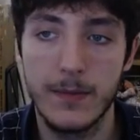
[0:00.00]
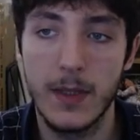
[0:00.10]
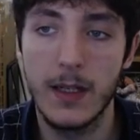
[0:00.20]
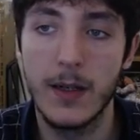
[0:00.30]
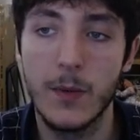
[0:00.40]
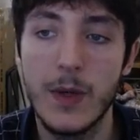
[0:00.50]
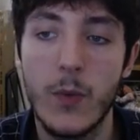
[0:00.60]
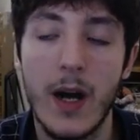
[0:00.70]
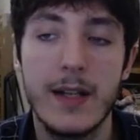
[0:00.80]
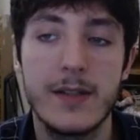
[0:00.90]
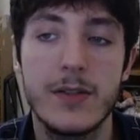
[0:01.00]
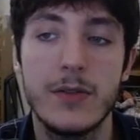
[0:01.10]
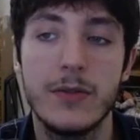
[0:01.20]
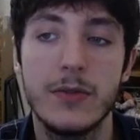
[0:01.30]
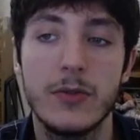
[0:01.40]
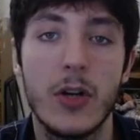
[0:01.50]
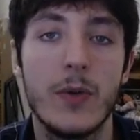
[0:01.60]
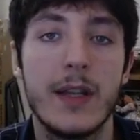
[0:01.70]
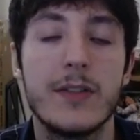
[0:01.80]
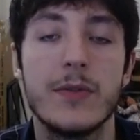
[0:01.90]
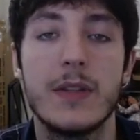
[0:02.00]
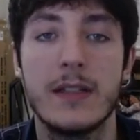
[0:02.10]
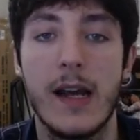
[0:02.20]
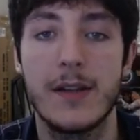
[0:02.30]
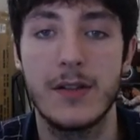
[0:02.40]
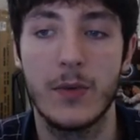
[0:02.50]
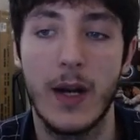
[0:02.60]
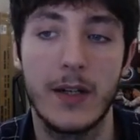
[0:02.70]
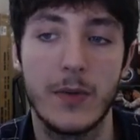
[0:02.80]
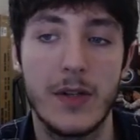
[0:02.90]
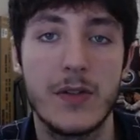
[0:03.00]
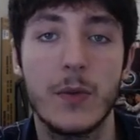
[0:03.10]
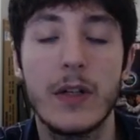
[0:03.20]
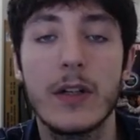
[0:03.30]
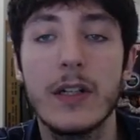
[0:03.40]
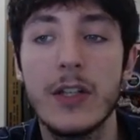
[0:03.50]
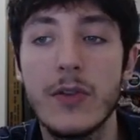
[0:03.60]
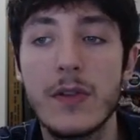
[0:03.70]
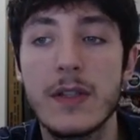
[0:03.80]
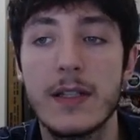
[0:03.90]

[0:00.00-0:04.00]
we want to go into the test directory. So we are going to use the